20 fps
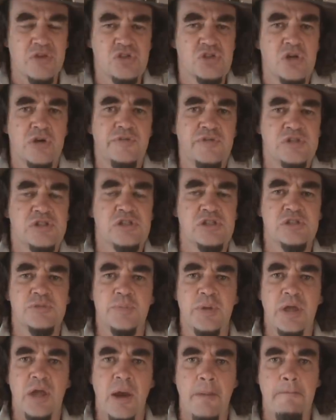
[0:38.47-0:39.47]
The
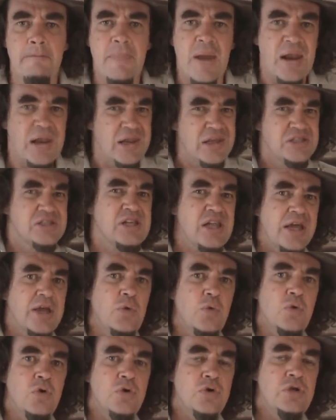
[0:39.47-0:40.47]
surfaces become less
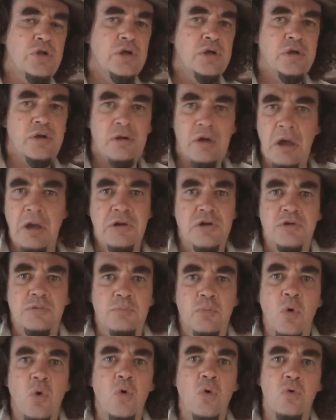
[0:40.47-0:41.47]
like wood
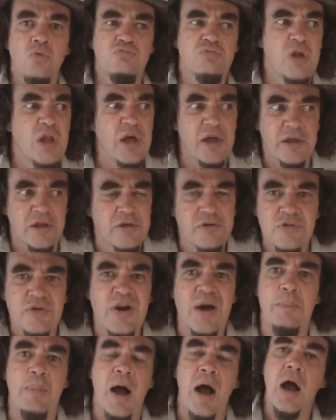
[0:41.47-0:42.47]
and more
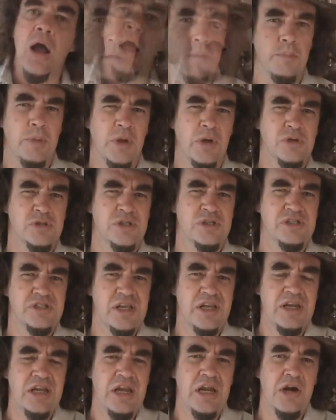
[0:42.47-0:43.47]
like rubber, because it
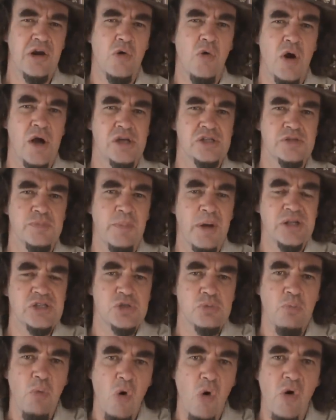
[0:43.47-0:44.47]
suddenly requires
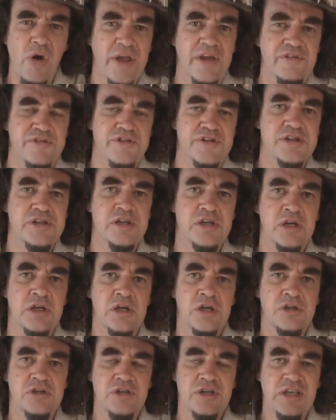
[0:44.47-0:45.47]
much more effort
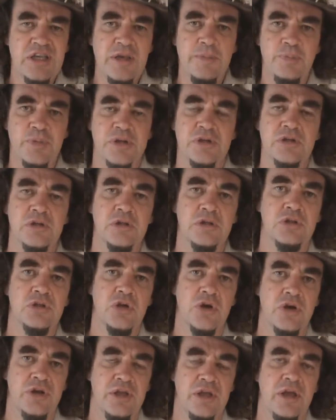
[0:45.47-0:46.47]
to keep the drill
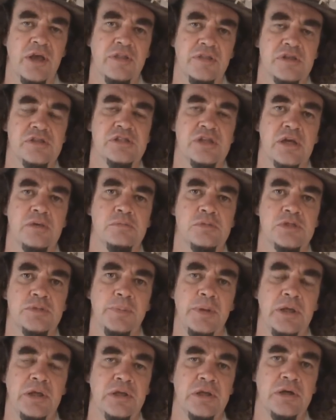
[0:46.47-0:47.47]
turning at the same
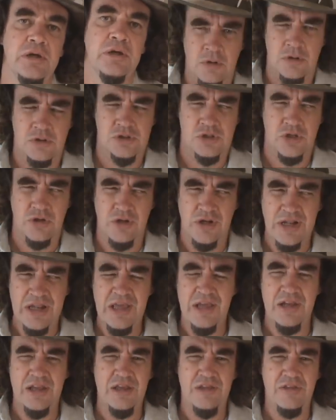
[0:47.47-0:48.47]
speed. So
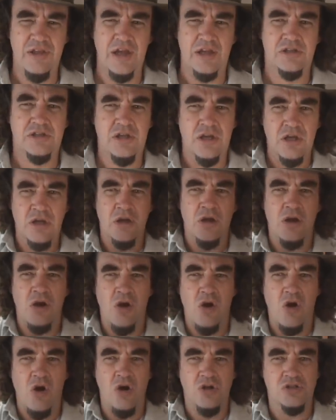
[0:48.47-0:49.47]
clearly that
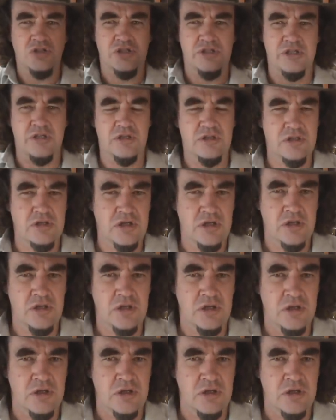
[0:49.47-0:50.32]
constant